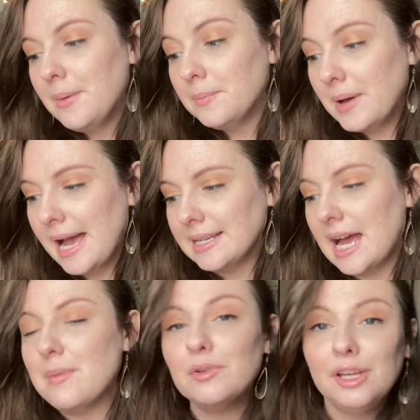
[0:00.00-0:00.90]
But
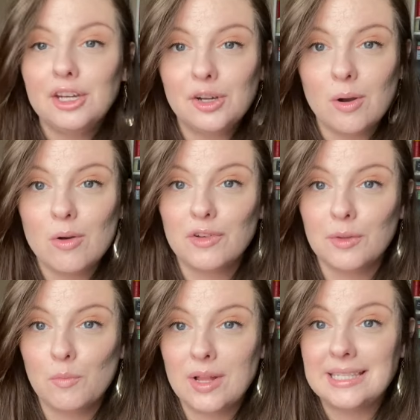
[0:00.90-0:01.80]
I'm only going to go over the
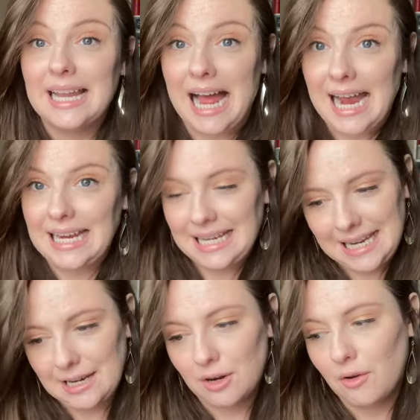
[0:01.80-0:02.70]
ones that I
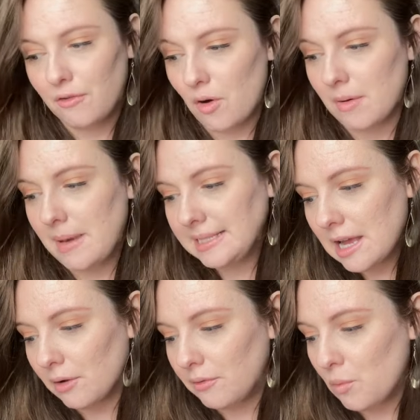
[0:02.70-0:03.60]
need for
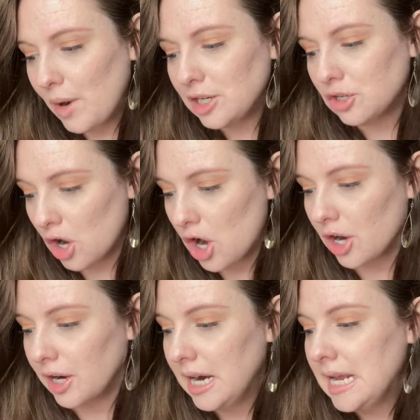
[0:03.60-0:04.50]
myself, which are